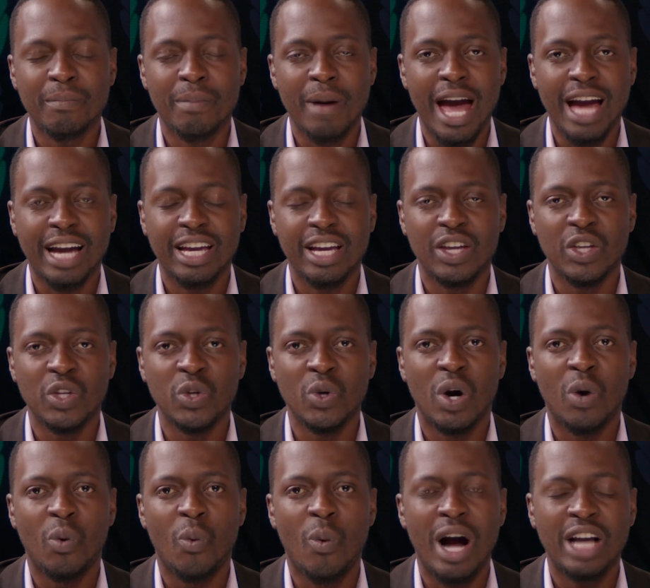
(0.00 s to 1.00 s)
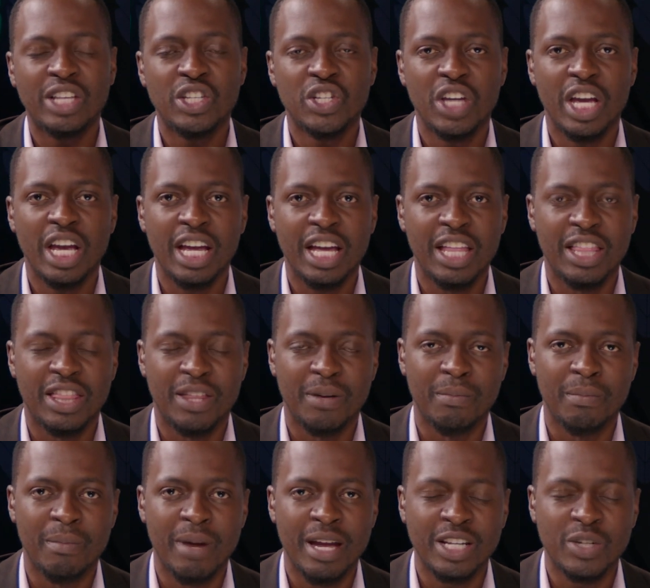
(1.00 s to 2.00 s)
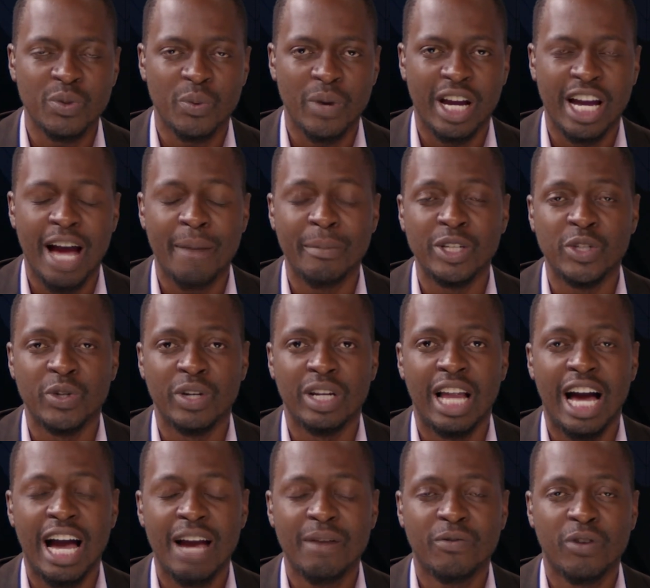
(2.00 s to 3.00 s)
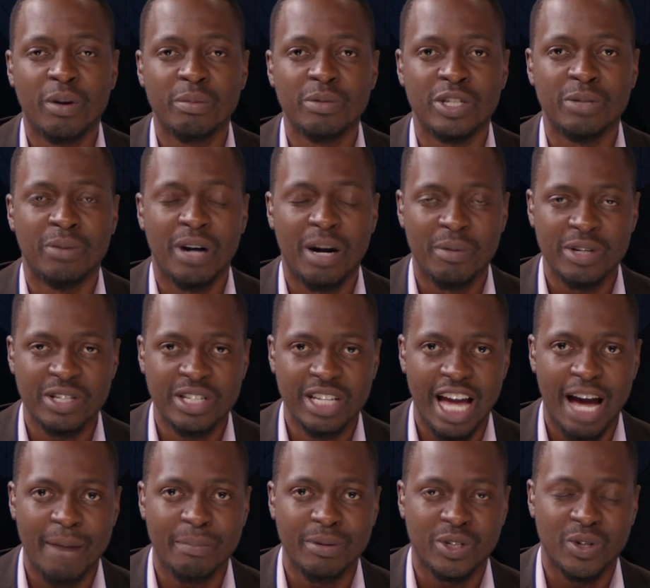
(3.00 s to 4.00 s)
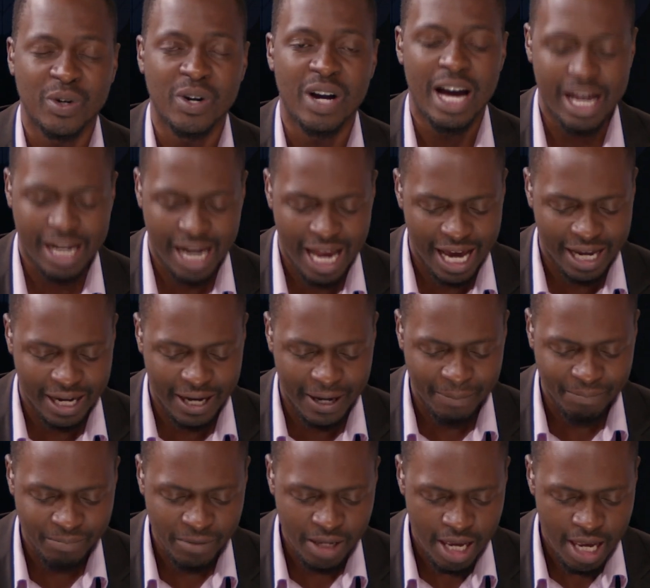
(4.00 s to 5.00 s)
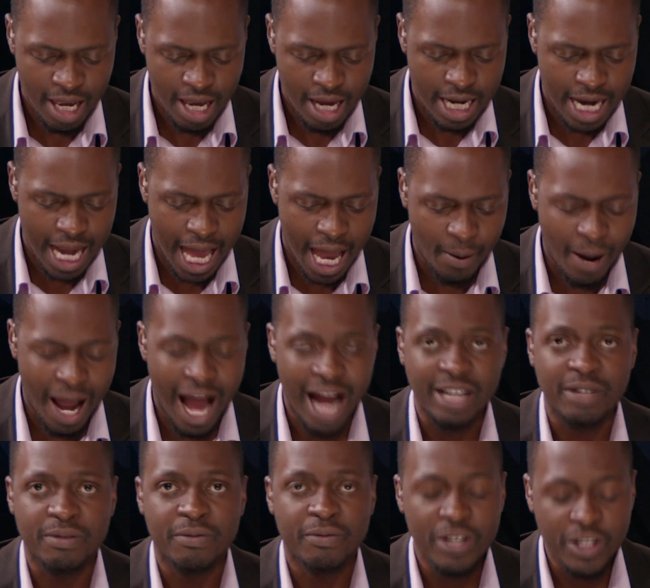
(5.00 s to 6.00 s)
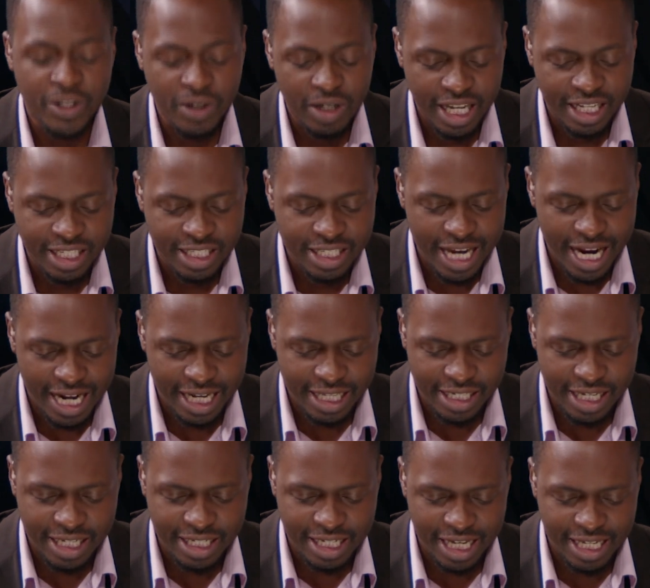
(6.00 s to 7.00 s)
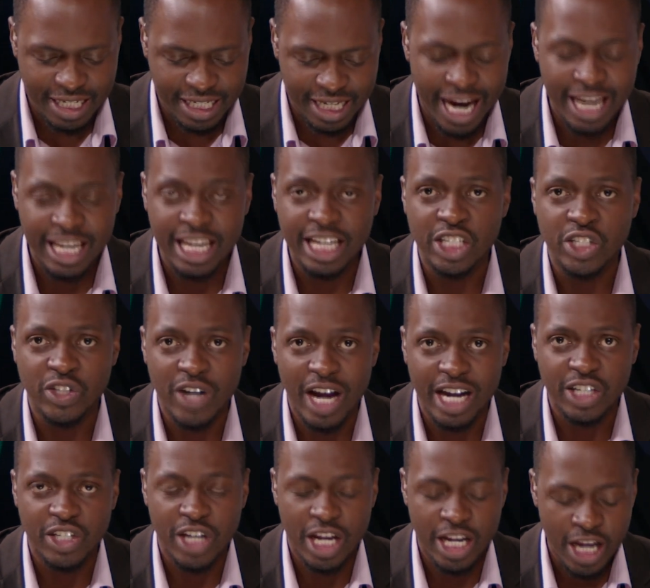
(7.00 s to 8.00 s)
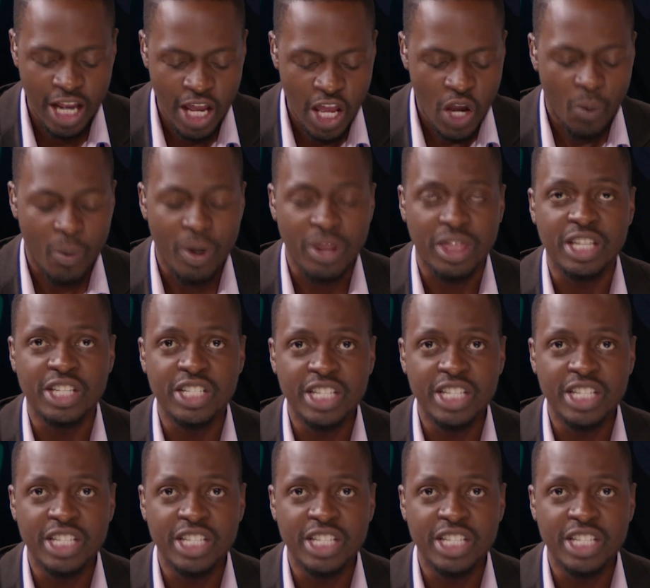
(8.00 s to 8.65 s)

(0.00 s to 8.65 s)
back. You are watching The Mint. We are coming to you live from Zimbabwe's capital, Harare. Now, artificial intelligence is gaining traction with